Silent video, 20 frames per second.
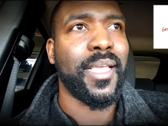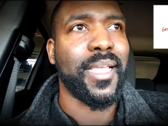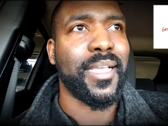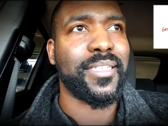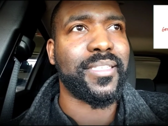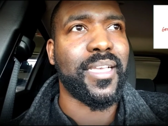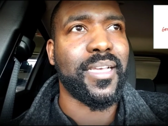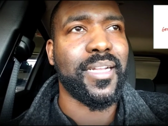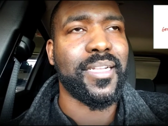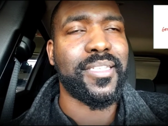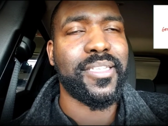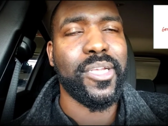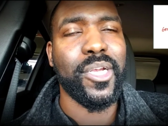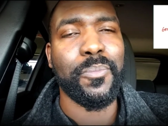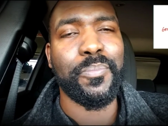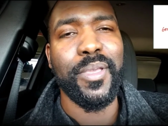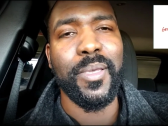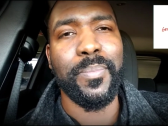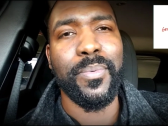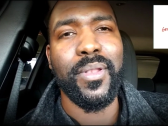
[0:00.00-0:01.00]
it's going to tear
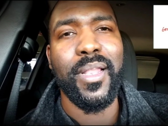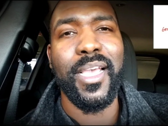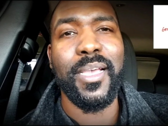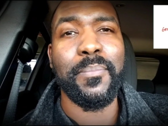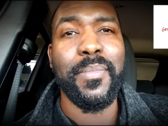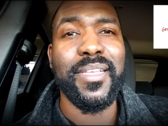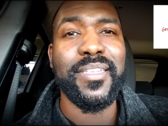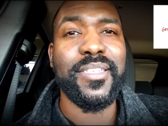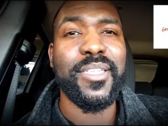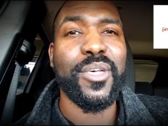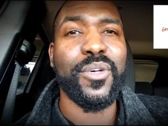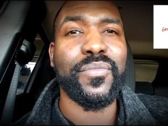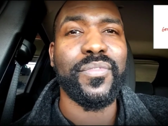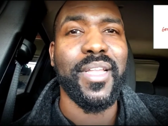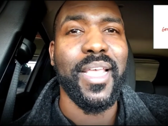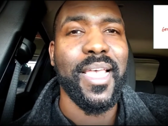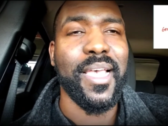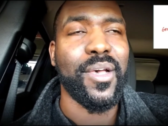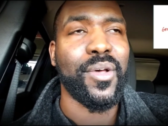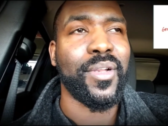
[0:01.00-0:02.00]
people like myself
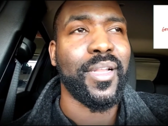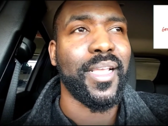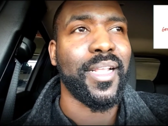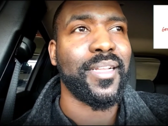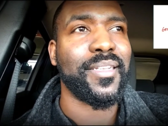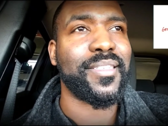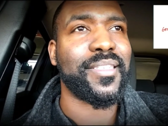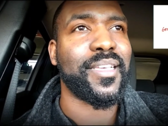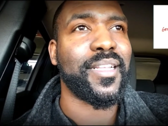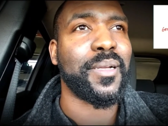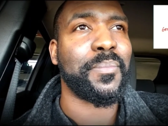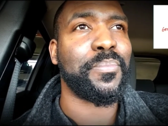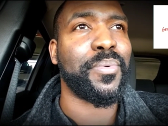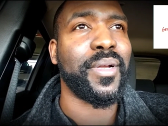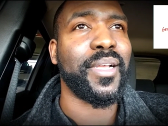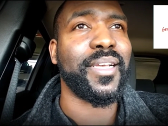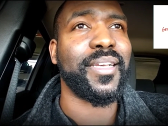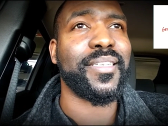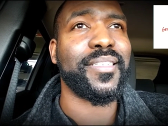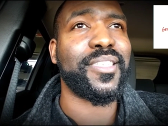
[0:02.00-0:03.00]
down, and it's going to
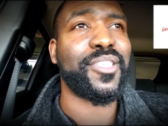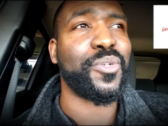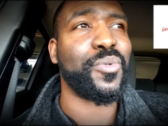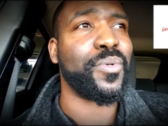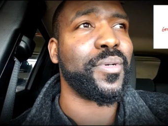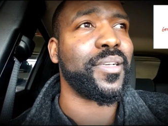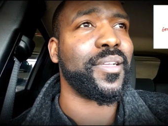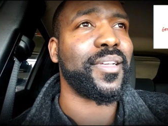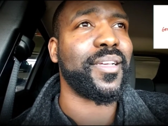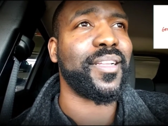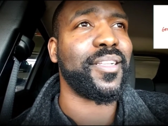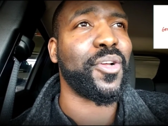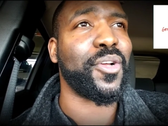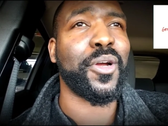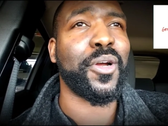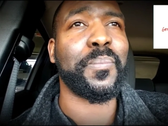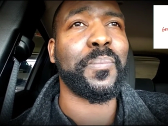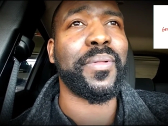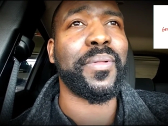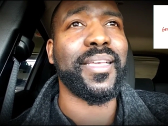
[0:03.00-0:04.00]
bring us to a
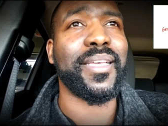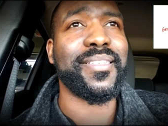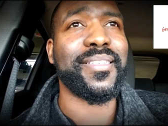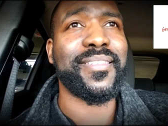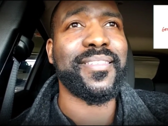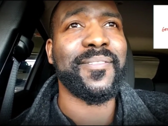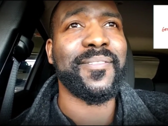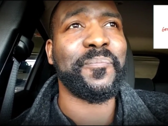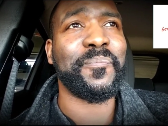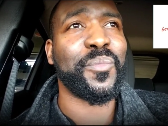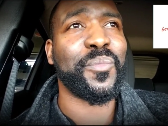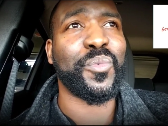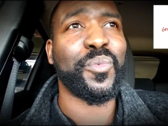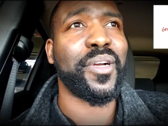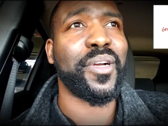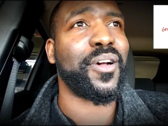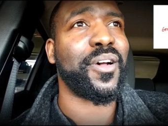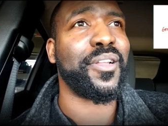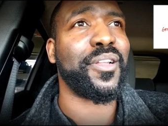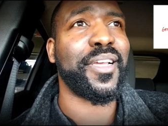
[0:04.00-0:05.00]
dark place.
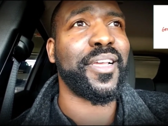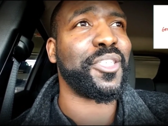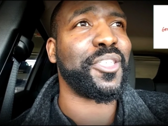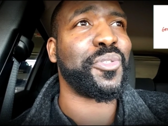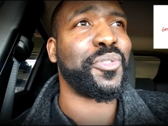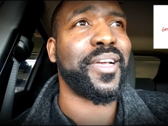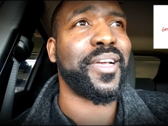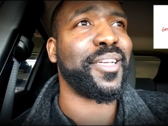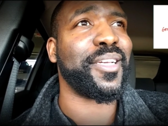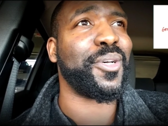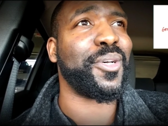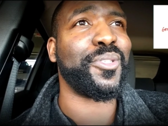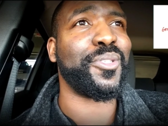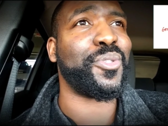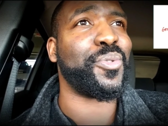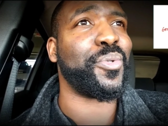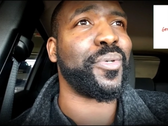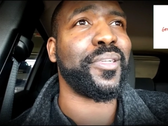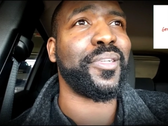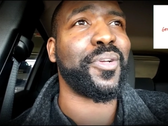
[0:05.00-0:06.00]
We're all not trying to go
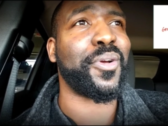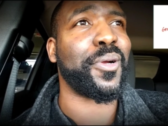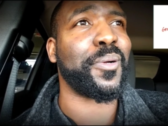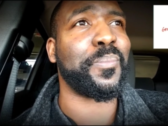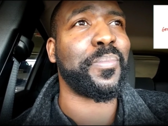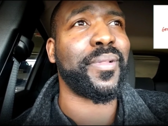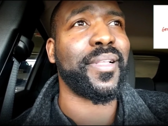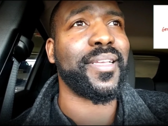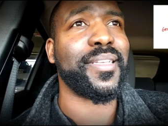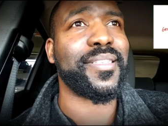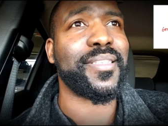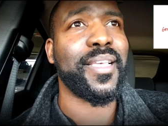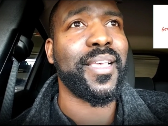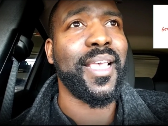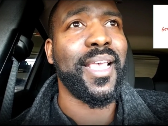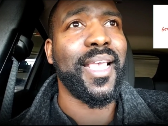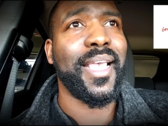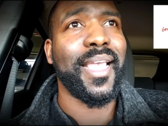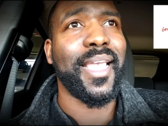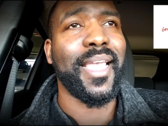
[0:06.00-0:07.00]
to a dark place.
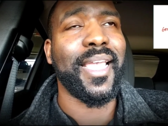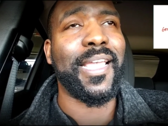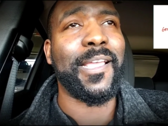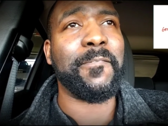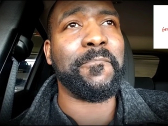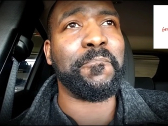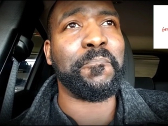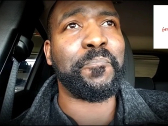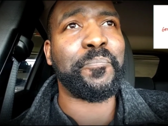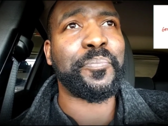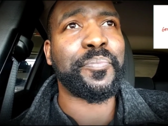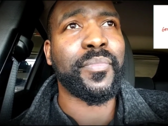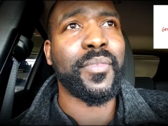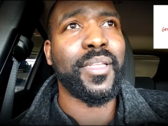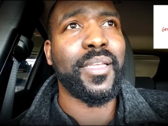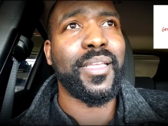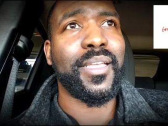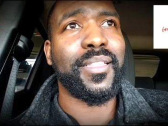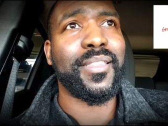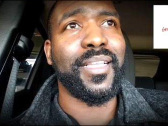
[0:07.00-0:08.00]
And
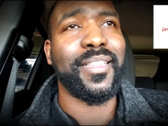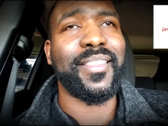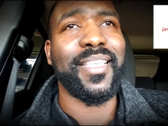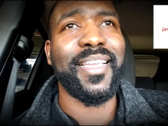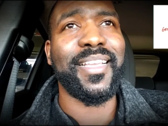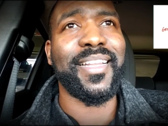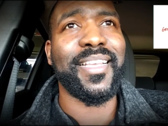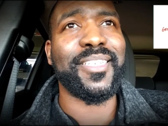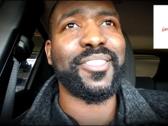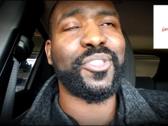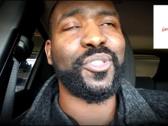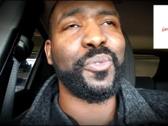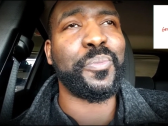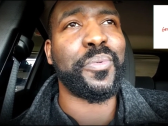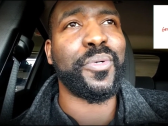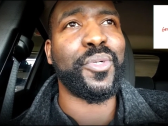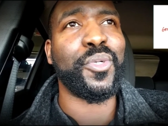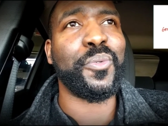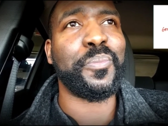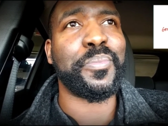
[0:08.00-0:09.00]
the thing that's
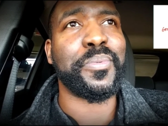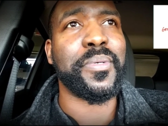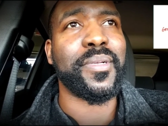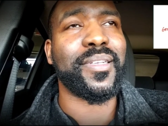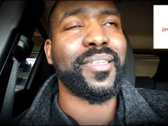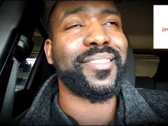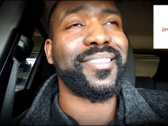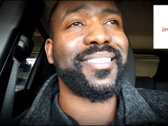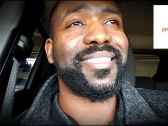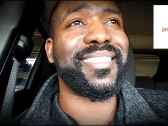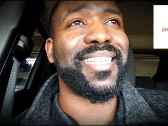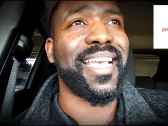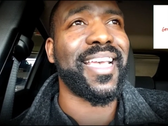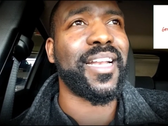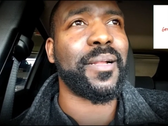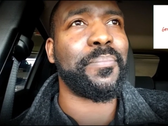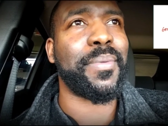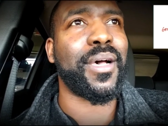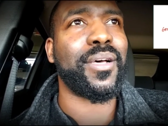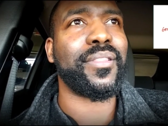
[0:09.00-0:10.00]
super duper
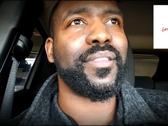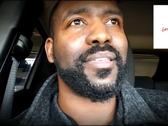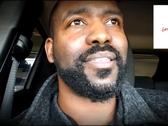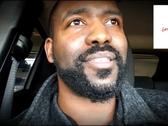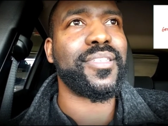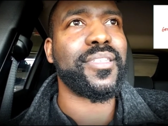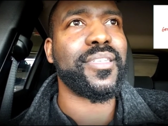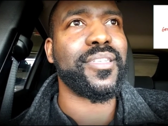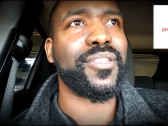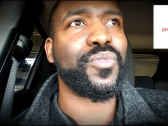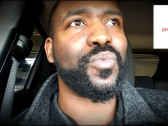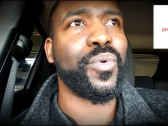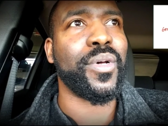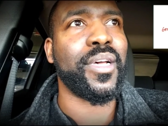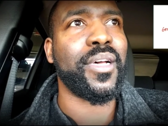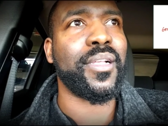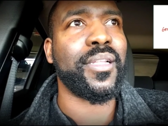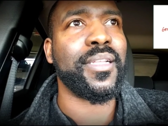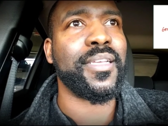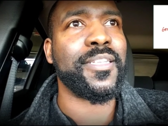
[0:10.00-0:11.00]
sad about this as
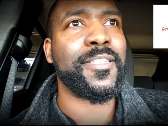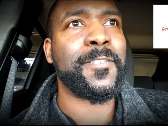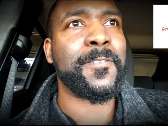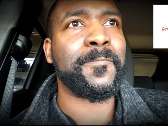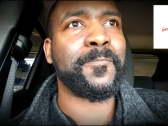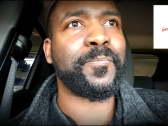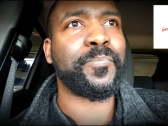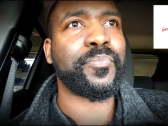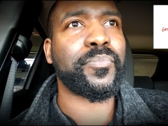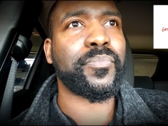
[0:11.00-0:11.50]
well is